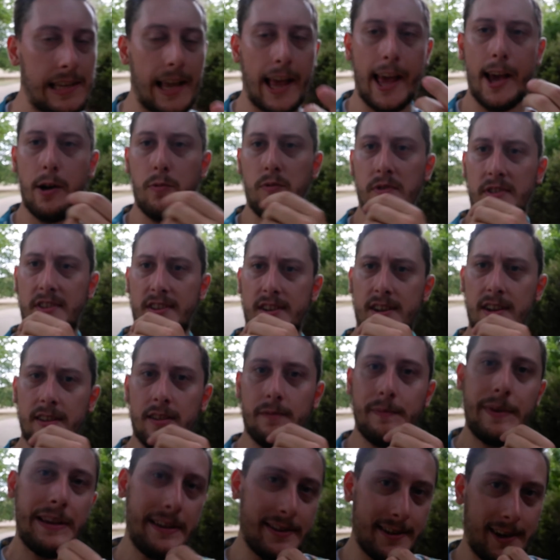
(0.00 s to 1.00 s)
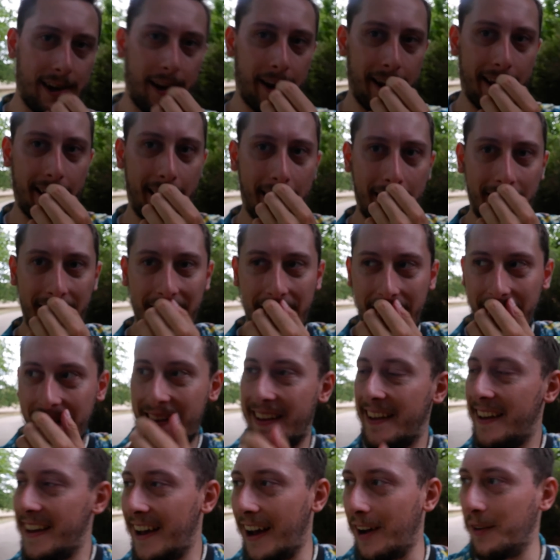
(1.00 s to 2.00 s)
It was another misclick.
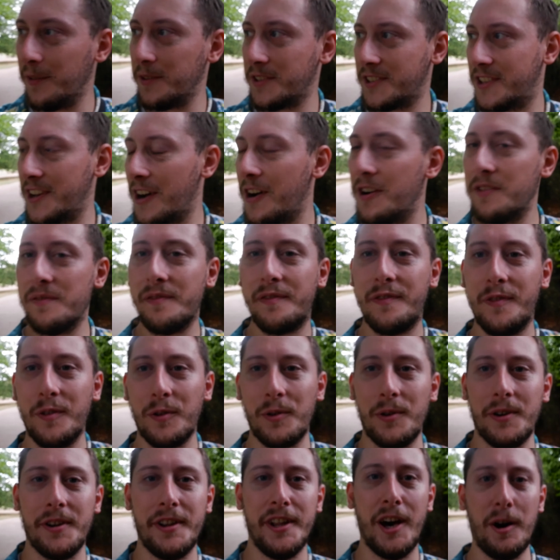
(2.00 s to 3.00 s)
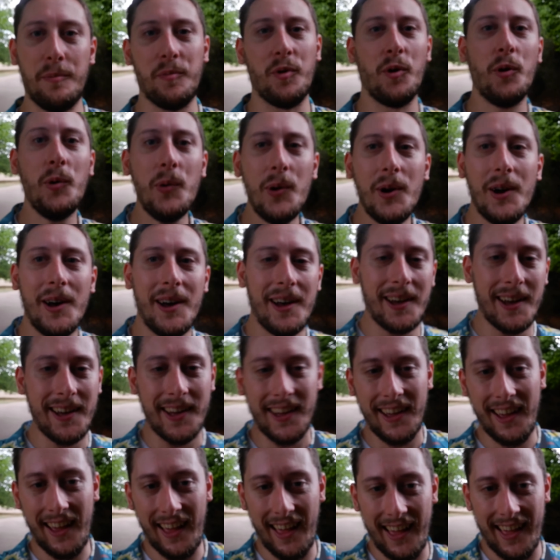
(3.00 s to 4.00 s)
I was going for a Numel
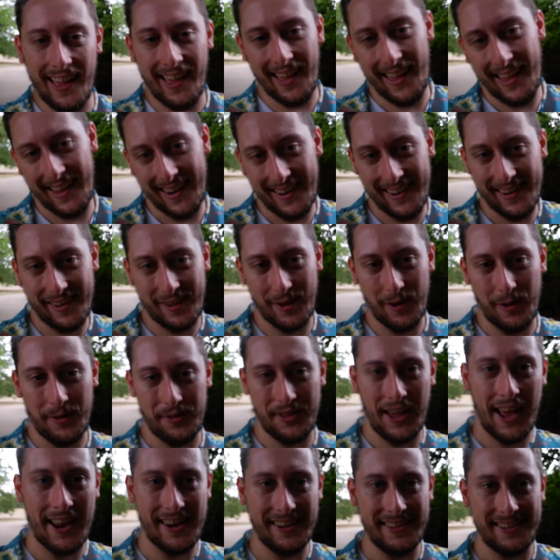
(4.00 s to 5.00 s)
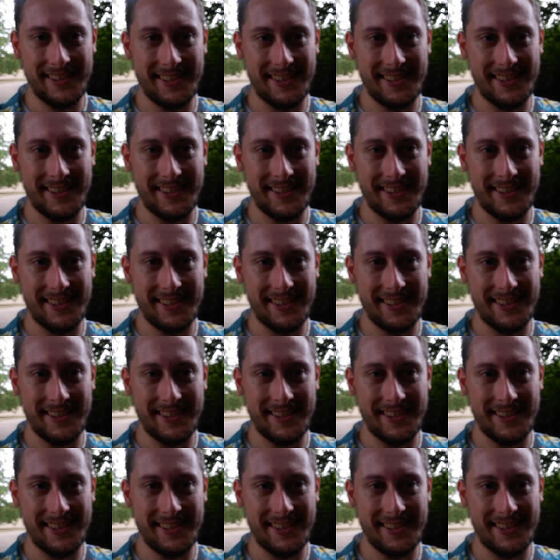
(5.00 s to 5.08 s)
and got that